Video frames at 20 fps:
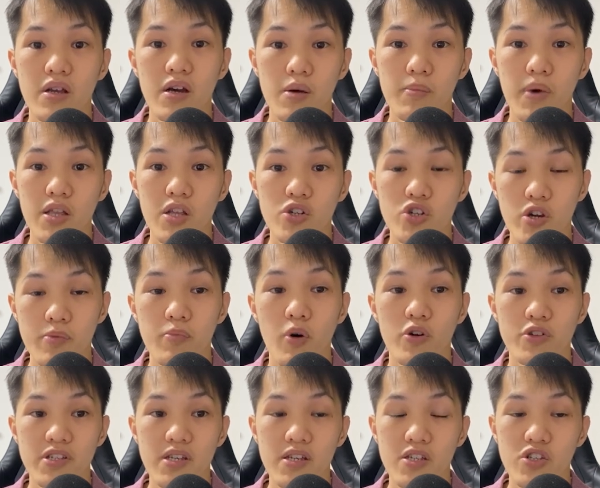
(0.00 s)
the monetary
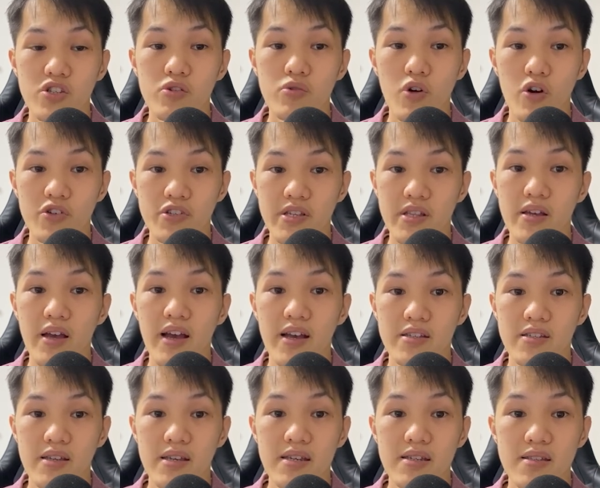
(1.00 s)
policy is still considered
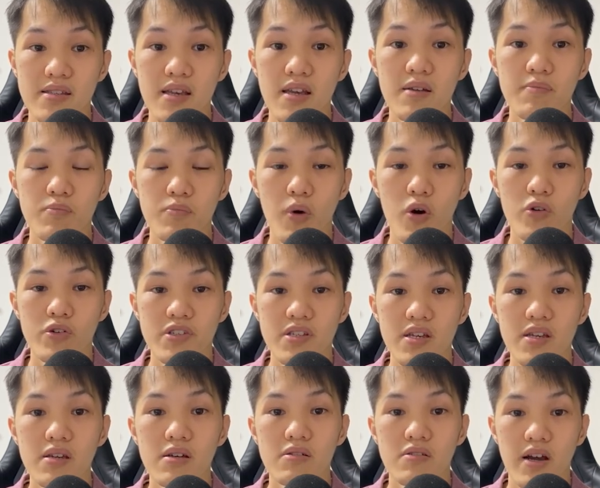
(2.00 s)
as easing policy